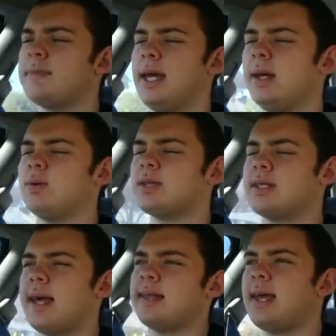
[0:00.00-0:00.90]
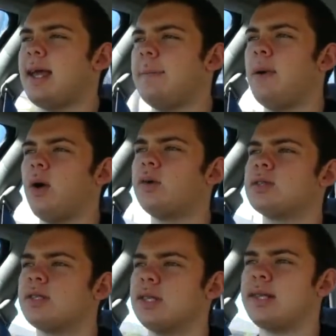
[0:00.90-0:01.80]
me was that they
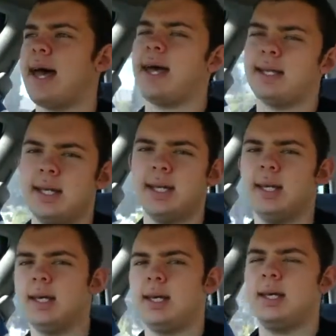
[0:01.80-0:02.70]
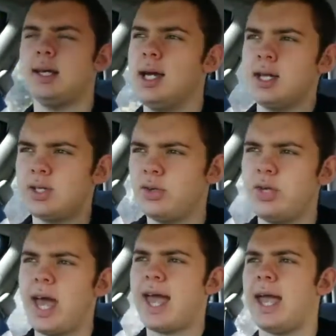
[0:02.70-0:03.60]
posted that
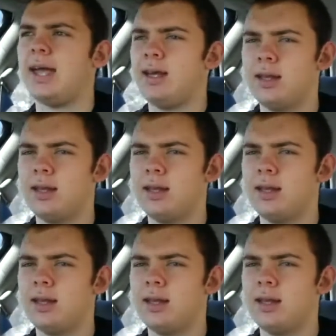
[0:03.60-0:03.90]
today.